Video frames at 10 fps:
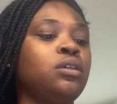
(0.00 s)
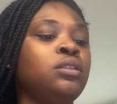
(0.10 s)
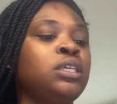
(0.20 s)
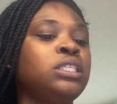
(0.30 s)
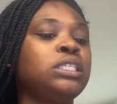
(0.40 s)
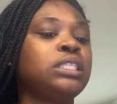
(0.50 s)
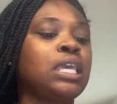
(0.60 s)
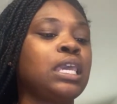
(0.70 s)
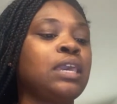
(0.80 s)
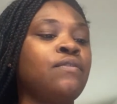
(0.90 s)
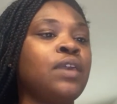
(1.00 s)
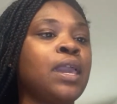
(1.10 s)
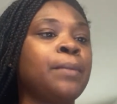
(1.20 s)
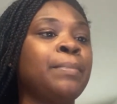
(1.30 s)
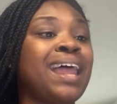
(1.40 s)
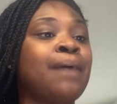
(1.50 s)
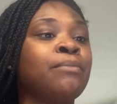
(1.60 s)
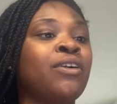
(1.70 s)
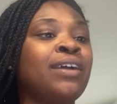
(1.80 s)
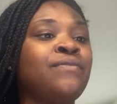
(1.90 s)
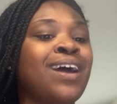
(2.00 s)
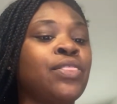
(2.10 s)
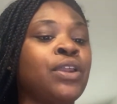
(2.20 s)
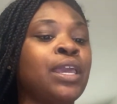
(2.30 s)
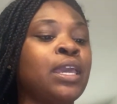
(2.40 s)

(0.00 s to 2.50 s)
this is Thinkific, but I'm grandfathered